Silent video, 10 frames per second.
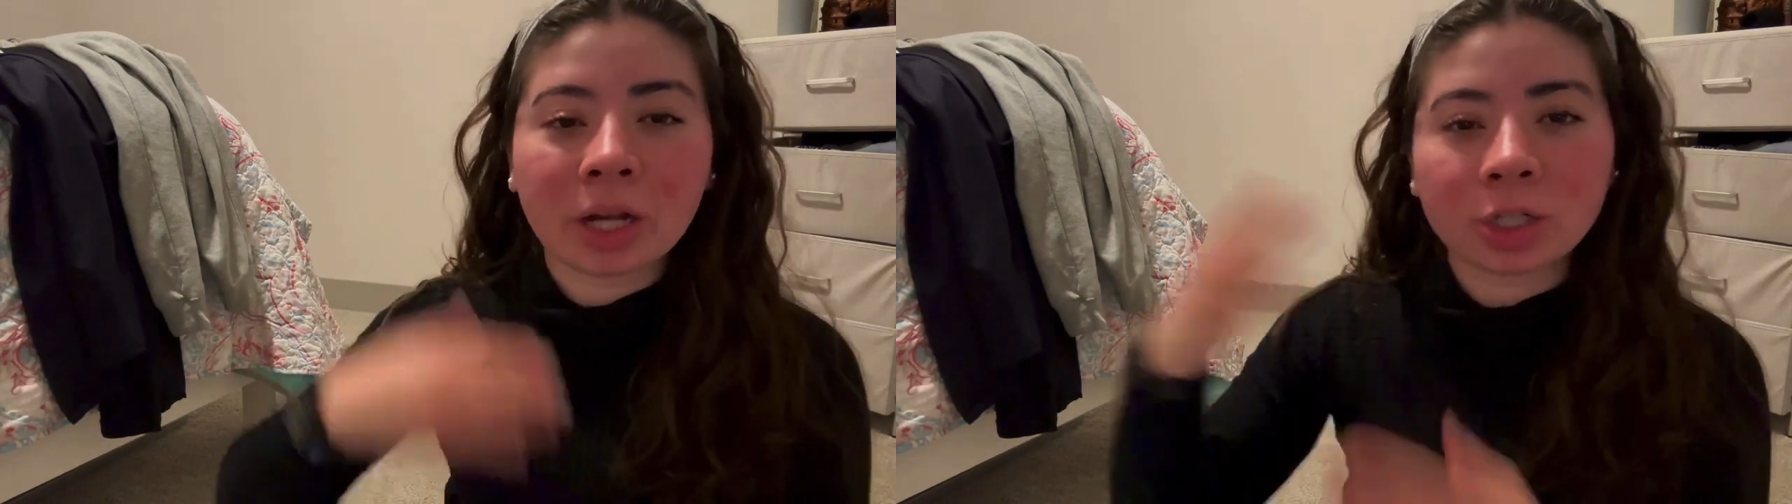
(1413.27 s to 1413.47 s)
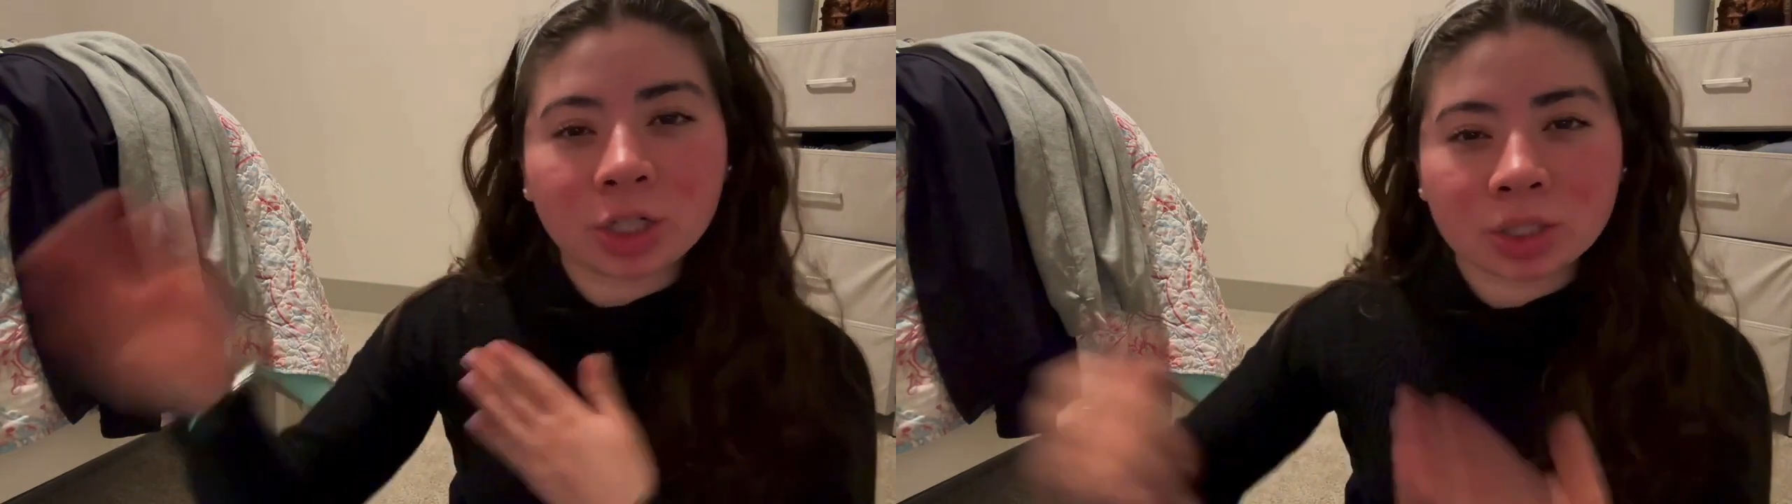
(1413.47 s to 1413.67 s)

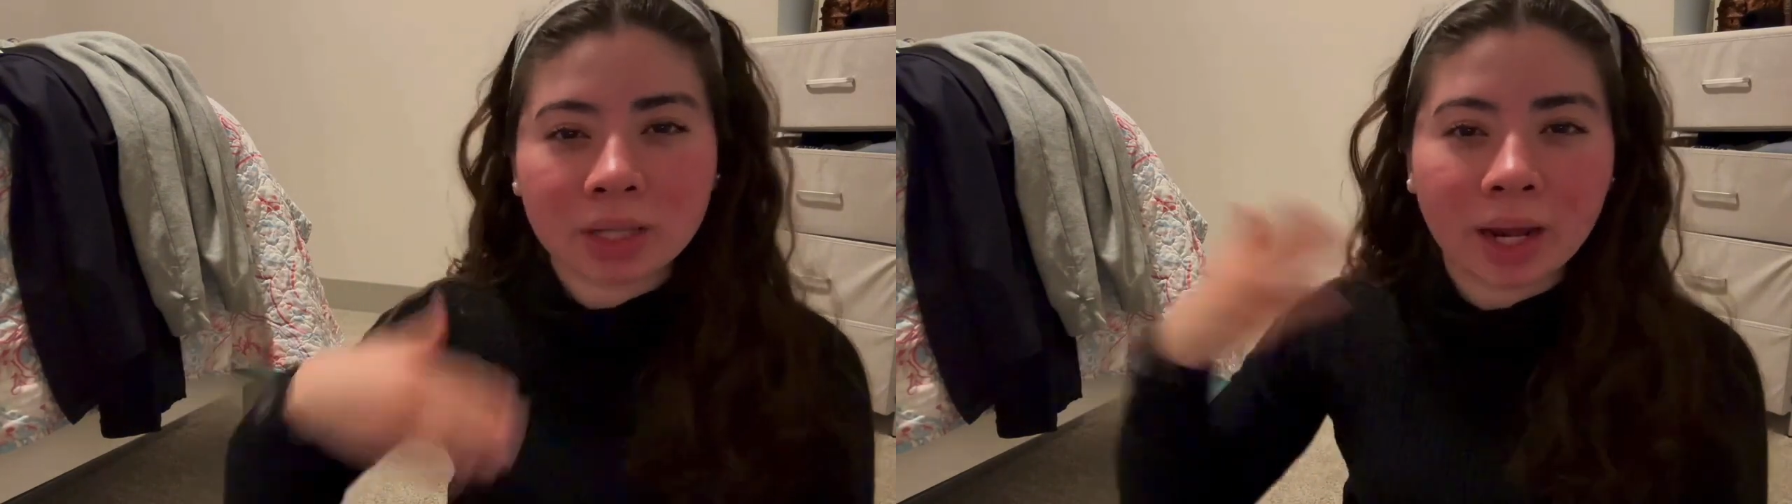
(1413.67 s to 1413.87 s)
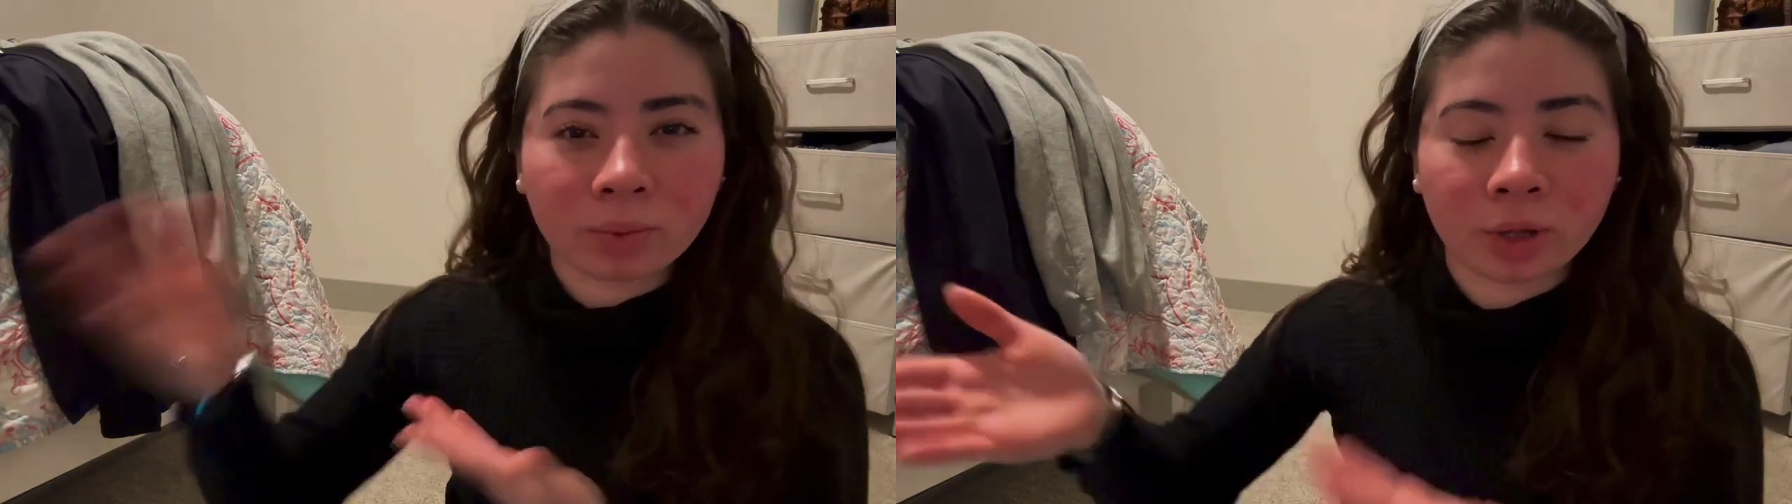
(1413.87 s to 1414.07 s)

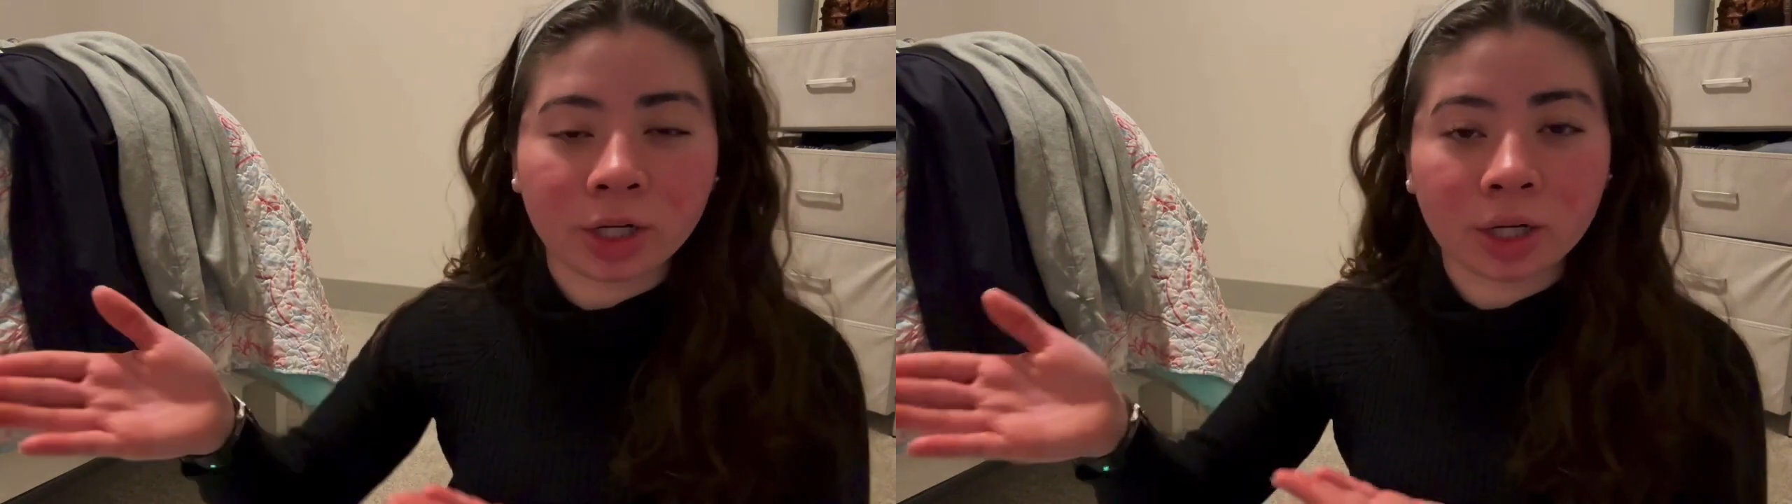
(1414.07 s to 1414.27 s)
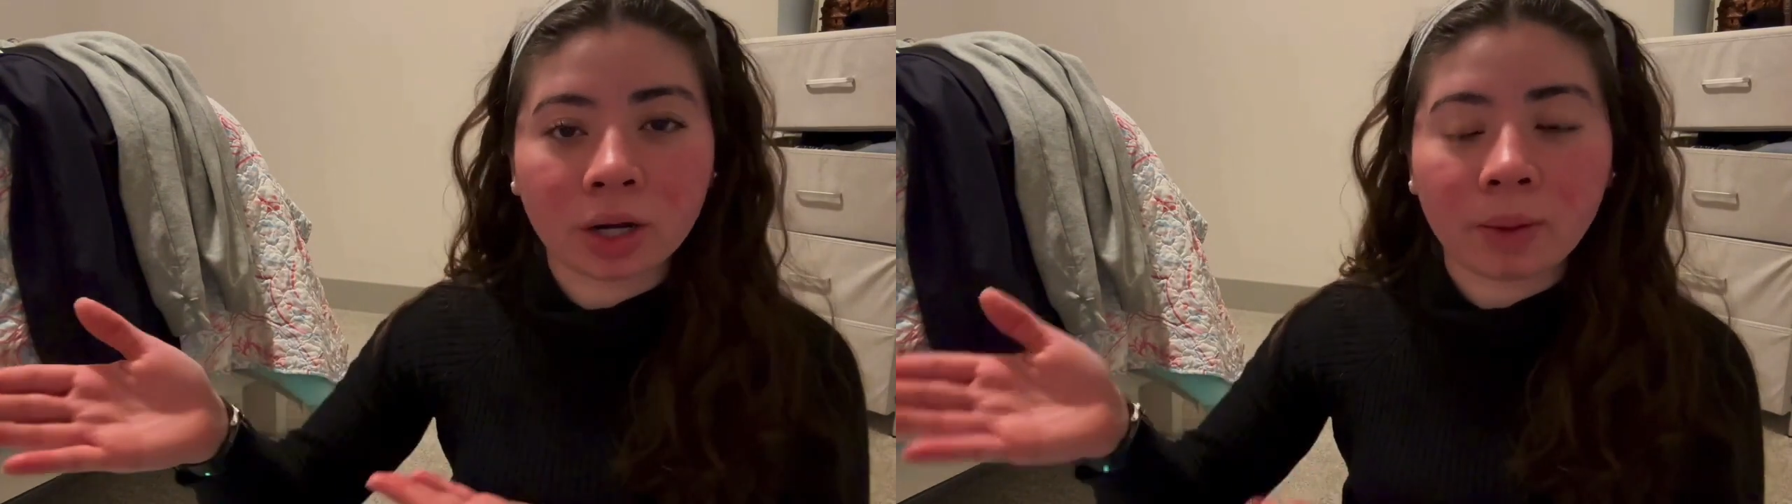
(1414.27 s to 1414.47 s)
understand where
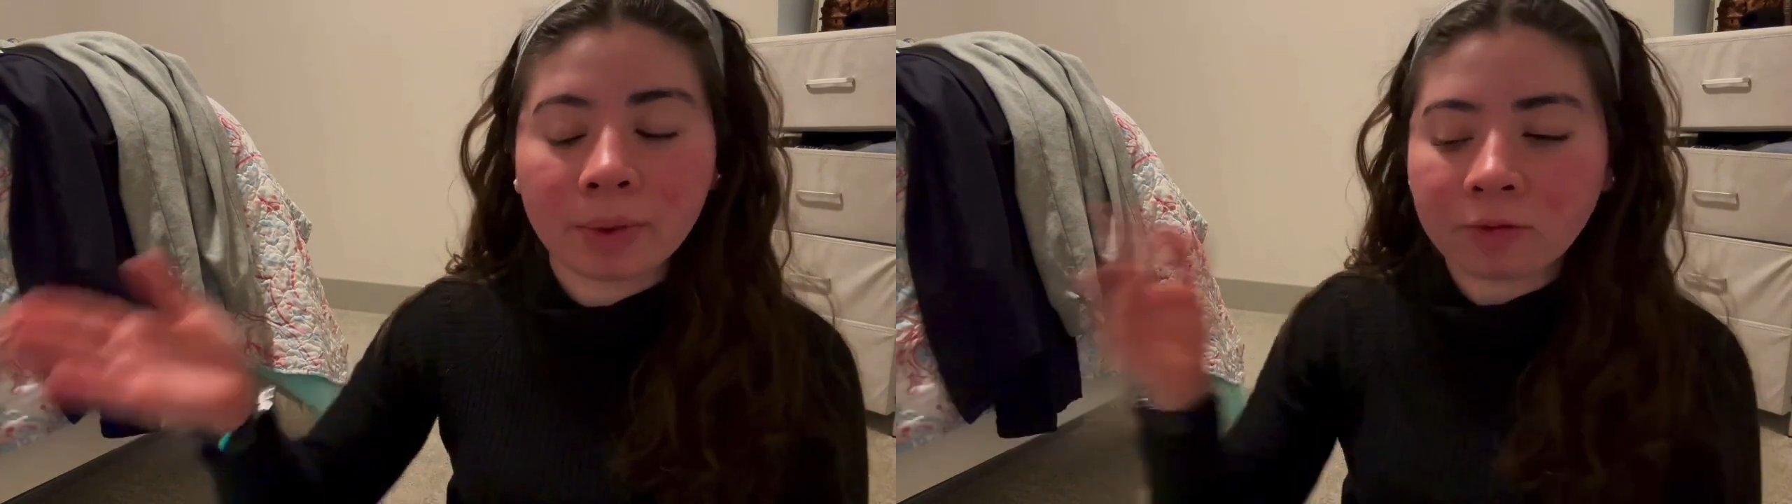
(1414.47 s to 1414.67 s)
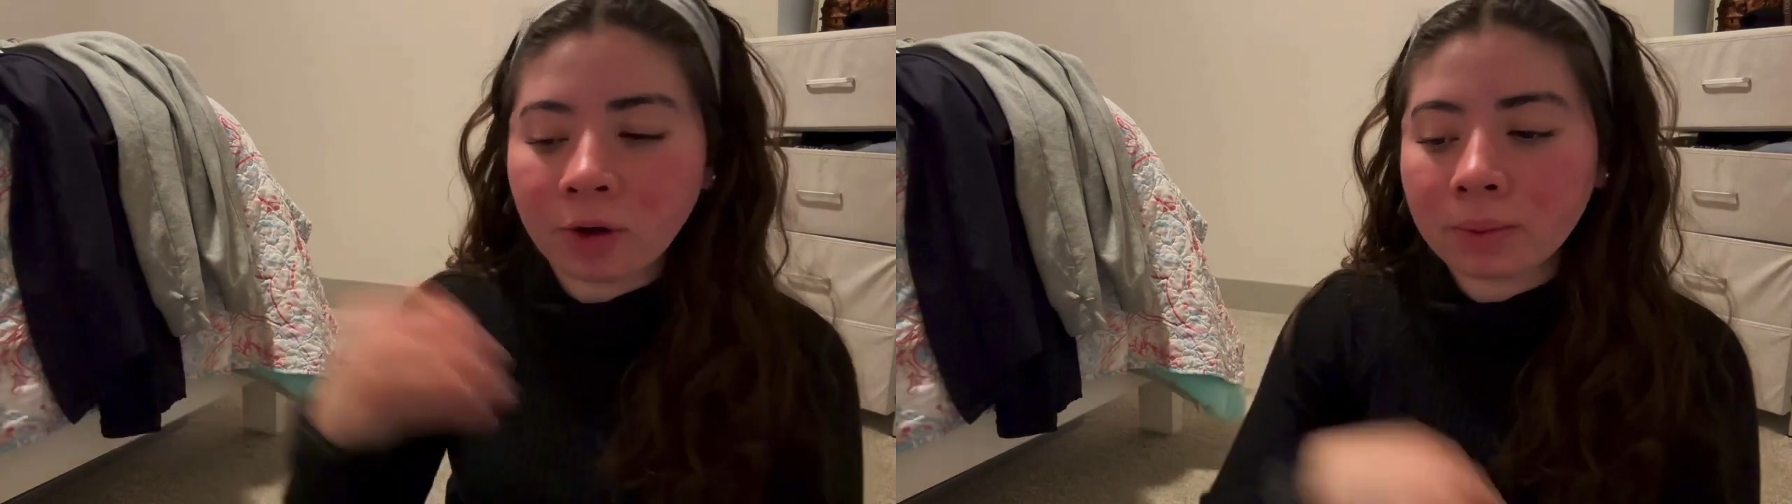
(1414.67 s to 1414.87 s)
you're
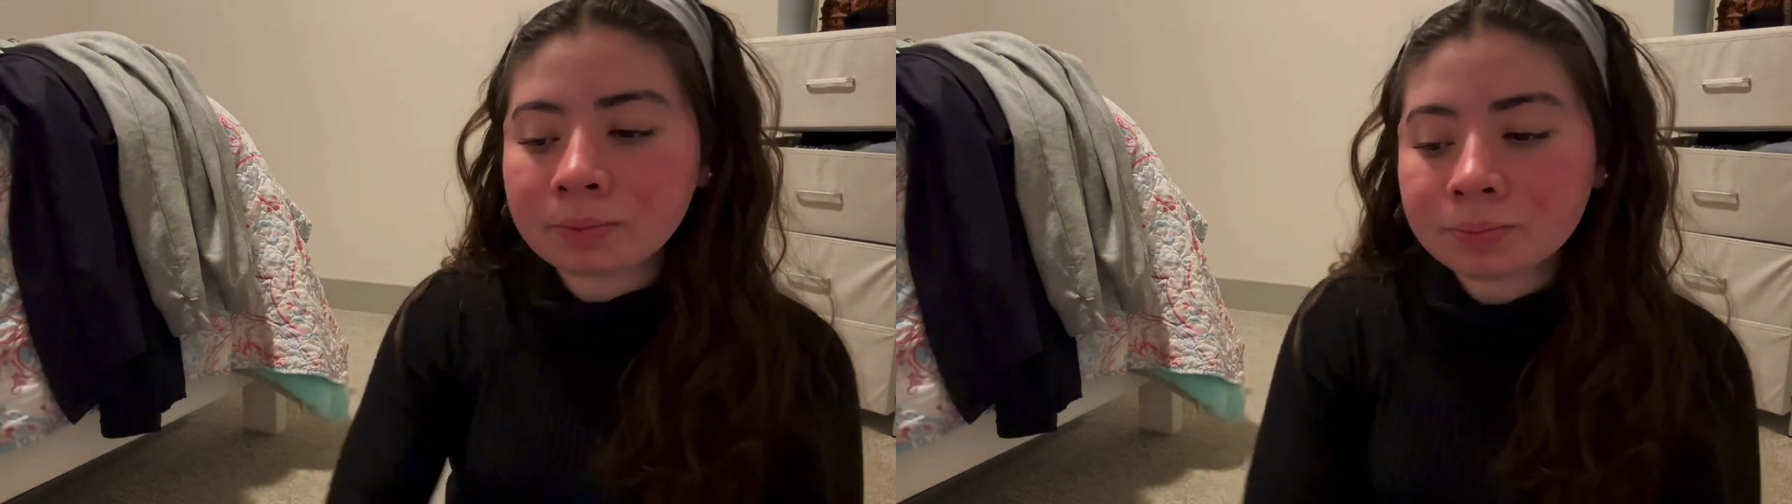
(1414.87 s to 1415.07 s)
coming from.